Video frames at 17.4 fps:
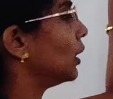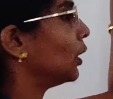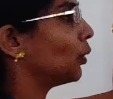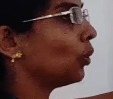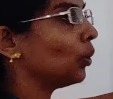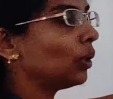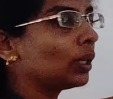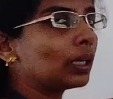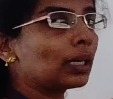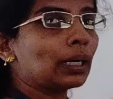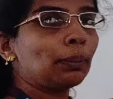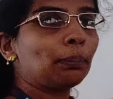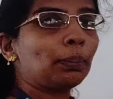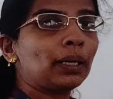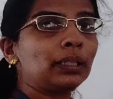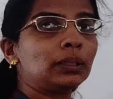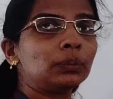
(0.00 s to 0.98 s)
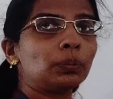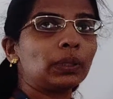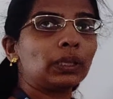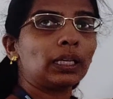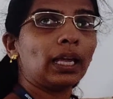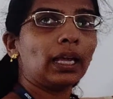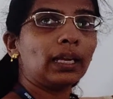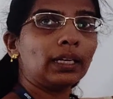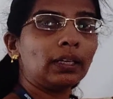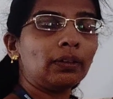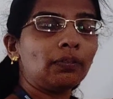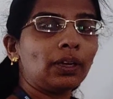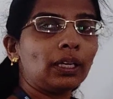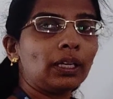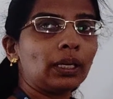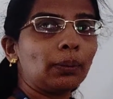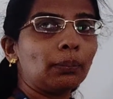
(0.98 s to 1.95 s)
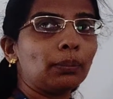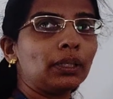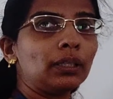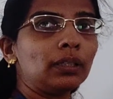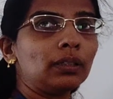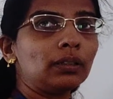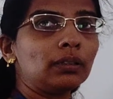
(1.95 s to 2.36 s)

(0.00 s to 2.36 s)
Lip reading: 0, replace with any variable.